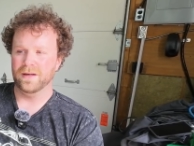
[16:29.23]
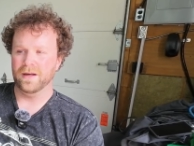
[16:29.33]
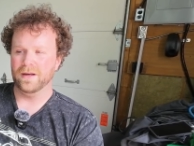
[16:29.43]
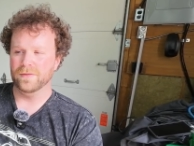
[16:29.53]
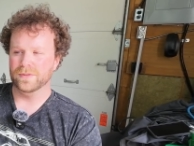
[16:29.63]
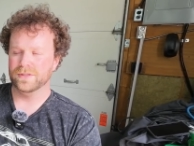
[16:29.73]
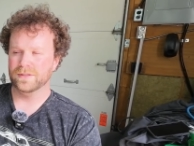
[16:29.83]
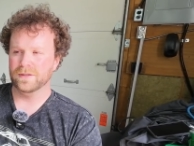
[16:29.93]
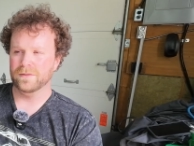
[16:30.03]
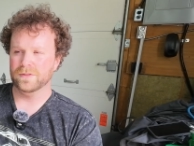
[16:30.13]
uh, it
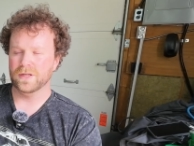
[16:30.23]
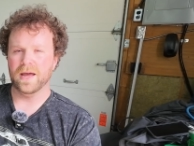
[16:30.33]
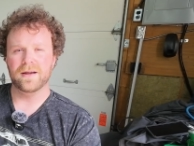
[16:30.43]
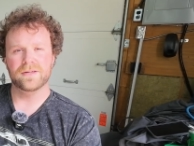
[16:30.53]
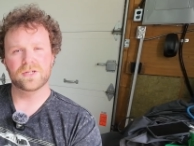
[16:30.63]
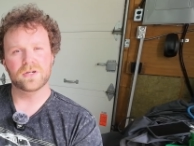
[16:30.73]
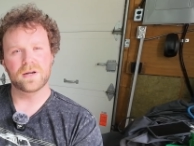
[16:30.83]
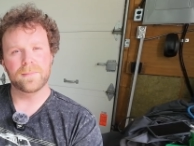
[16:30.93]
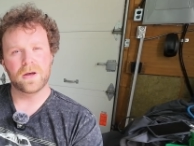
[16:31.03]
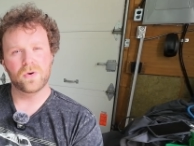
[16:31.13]
was it was had a
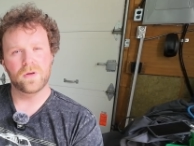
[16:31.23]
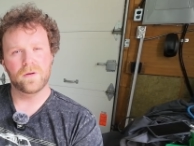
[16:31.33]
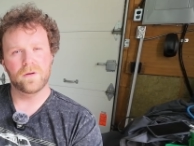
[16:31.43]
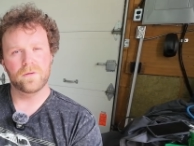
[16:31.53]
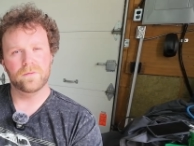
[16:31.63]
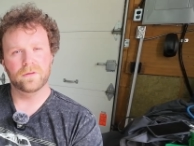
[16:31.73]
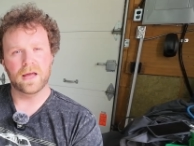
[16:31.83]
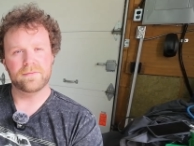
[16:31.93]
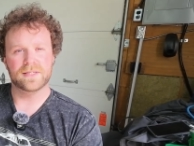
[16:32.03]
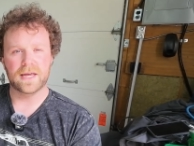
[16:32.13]
certain amount of
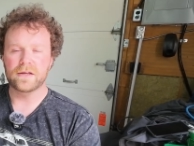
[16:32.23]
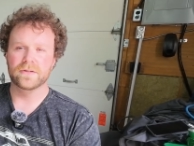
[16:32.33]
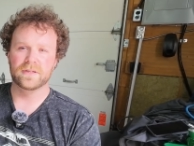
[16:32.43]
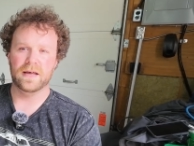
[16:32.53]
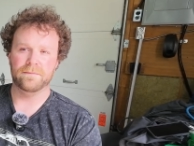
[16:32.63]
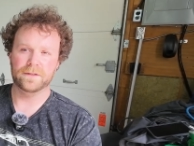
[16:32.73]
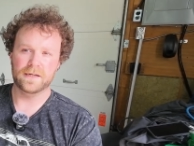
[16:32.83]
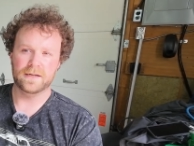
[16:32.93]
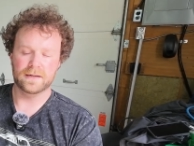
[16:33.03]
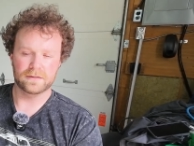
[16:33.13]
life cycles left
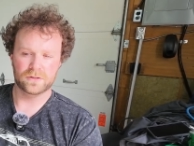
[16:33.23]
in it.